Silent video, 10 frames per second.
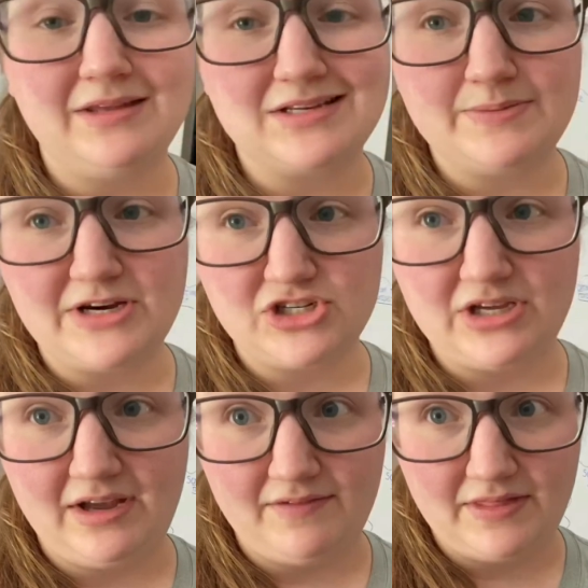
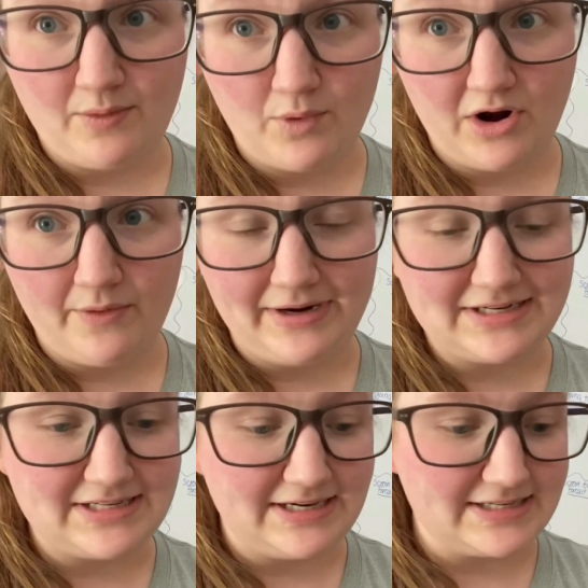especially given that we're going
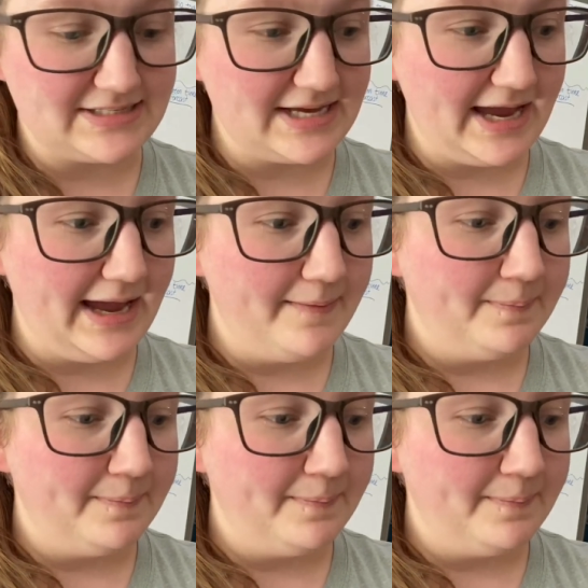to Tennessee.